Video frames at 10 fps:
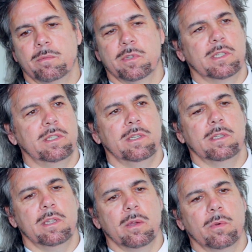
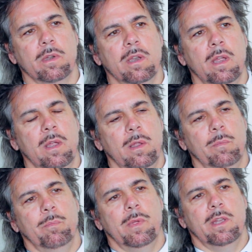succeeded that one,
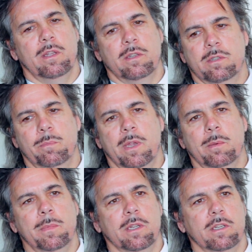has
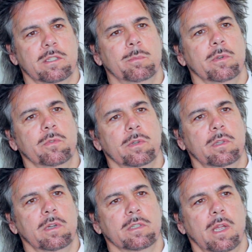made me a customer for
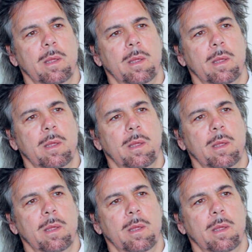a long